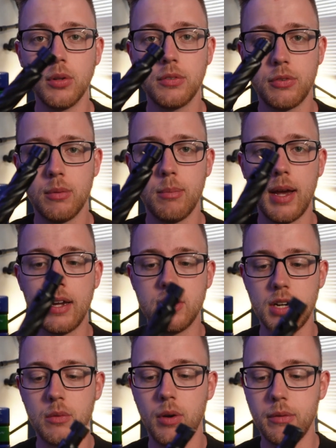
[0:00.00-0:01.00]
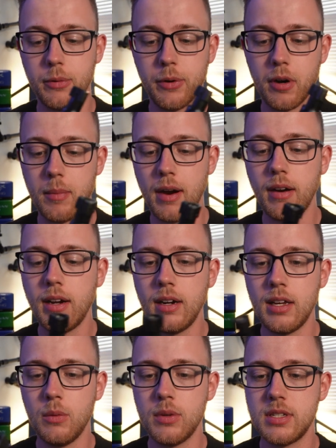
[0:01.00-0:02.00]
bolt from my Gen 1 Ruger
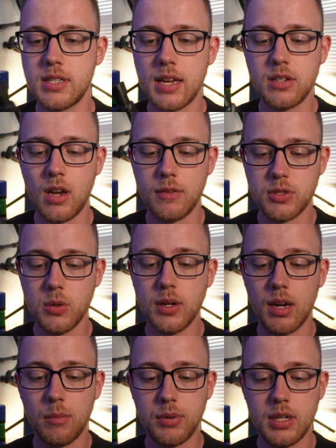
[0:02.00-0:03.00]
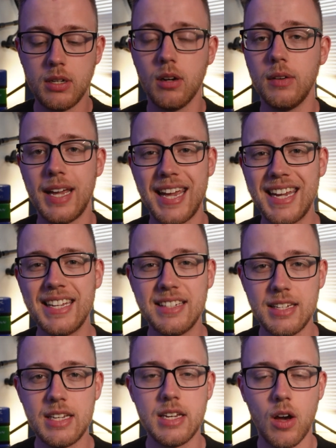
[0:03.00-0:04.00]
American. It was sent off to a company called
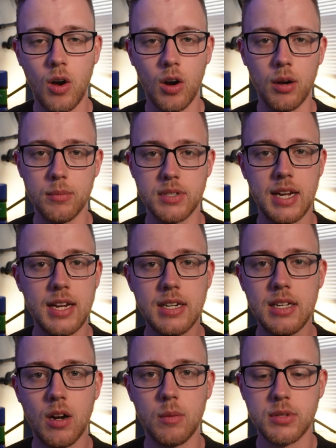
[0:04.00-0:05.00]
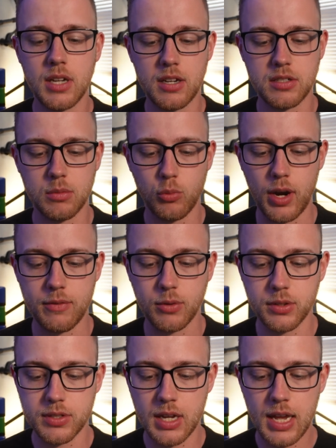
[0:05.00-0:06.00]
AD Arms Custom
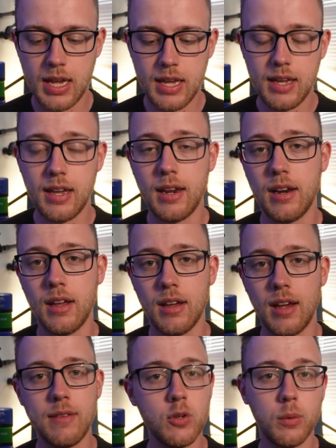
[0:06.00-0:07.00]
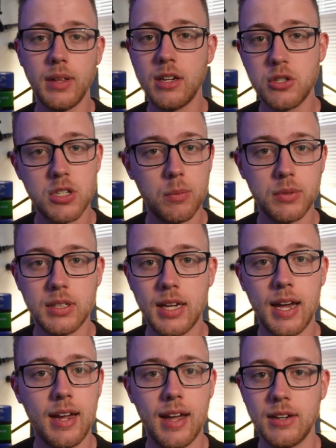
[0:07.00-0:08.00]
Rifles. And I have no relationship with the
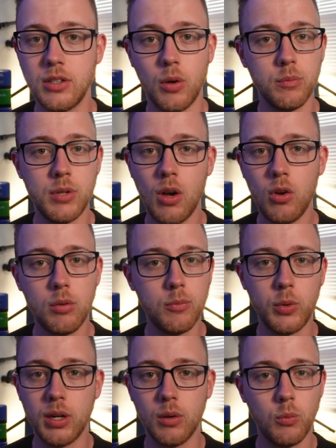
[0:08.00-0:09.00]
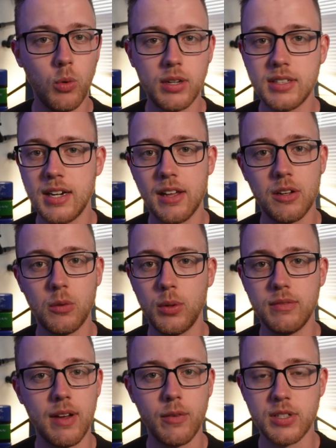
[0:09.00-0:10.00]
guy. I don't know him. We don't work together.
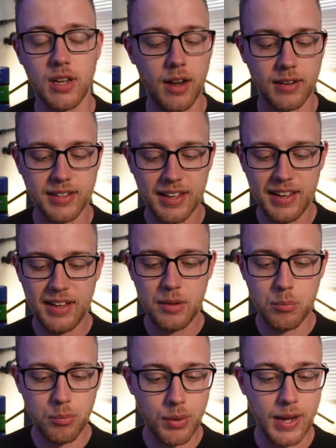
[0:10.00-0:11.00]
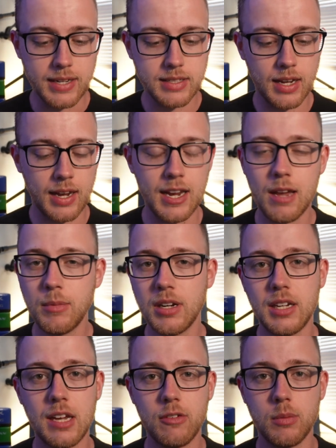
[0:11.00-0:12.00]
We've never talked. But I am
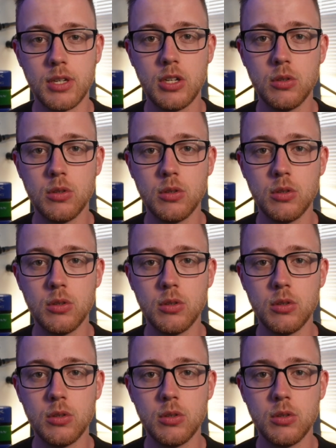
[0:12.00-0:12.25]
going to give him a